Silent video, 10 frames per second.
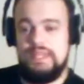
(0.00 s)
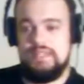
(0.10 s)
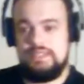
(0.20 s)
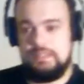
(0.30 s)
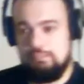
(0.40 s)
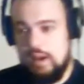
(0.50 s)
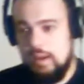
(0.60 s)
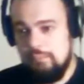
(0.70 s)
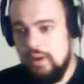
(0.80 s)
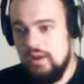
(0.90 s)
means a
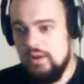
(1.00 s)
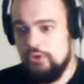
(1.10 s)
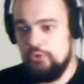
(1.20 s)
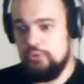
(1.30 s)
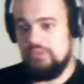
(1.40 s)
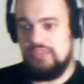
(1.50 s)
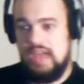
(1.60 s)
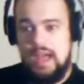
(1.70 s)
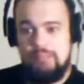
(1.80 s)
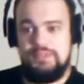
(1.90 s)
papa who
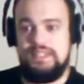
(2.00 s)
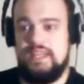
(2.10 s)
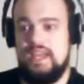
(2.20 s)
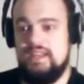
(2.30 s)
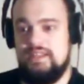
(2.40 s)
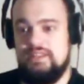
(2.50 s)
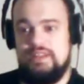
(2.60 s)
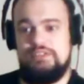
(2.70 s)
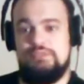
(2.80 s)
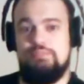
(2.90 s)
has
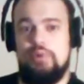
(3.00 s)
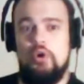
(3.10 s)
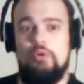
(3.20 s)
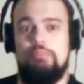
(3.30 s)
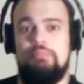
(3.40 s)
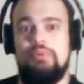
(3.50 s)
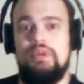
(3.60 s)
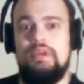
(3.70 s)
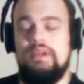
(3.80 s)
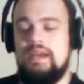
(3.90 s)
abdicated as pope.
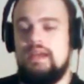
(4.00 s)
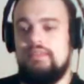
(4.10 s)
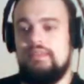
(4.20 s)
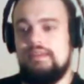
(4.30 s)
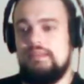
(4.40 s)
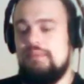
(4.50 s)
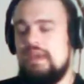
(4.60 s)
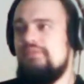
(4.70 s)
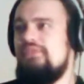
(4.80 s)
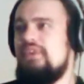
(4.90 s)
And the
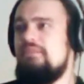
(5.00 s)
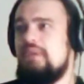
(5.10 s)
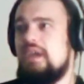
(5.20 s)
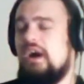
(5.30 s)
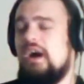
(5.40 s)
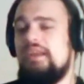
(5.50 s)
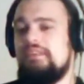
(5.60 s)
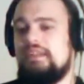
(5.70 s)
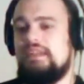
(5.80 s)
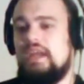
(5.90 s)
main thing
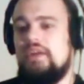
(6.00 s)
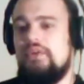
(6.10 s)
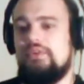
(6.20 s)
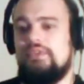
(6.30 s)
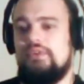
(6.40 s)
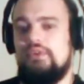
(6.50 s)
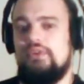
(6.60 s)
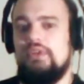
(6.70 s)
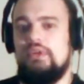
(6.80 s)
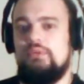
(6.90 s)
behind the
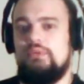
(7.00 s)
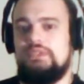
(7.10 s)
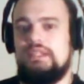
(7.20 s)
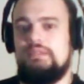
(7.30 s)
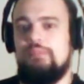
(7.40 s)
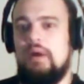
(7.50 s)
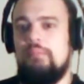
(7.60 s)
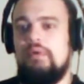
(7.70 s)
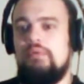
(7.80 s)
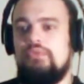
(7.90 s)
character was that
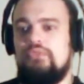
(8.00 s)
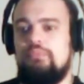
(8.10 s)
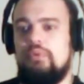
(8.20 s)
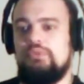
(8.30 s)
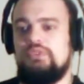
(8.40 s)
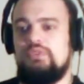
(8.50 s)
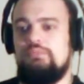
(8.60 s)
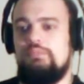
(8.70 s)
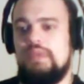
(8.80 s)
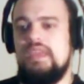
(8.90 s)
papa was supposed
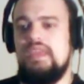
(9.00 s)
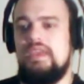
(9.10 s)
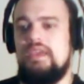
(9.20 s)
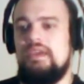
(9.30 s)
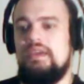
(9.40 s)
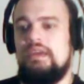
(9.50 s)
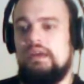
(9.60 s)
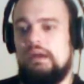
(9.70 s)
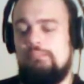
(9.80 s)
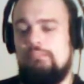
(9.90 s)
to be
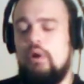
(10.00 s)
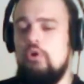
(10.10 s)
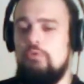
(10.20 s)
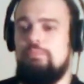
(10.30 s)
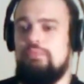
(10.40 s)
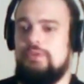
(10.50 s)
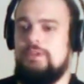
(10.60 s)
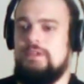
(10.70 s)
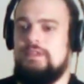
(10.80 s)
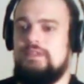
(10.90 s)
a pope
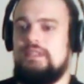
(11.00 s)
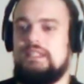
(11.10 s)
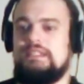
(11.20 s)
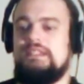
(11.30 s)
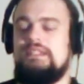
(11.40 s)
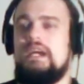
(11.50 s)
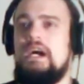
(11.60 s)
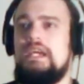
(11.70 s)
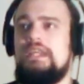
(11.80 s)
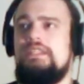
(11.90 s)
that has
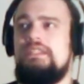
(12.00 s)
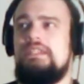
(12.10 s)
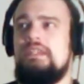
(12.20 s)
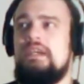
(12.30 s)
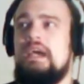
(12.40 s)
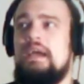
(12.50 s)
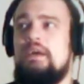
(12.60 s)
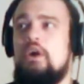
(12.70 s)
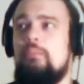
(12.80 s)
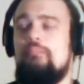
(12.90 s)
died
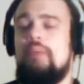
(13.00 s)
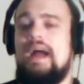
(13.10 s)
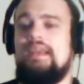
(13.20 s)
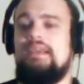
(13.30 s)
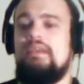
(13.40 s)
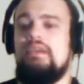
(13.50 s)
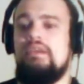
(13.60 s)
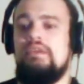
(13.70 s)
and come back